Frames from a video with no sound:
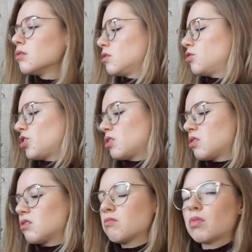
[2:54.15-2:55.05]
It's
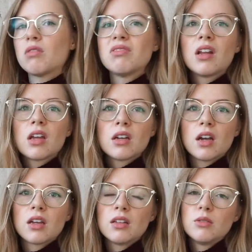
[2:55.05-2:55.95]
just, I feel like I
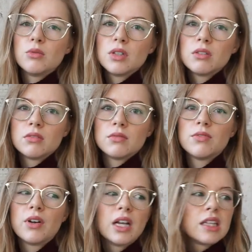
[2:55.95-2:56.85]
can do with
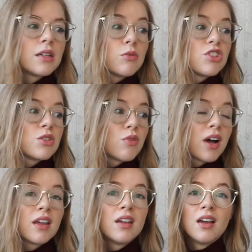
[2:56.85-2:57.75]
very little, which is why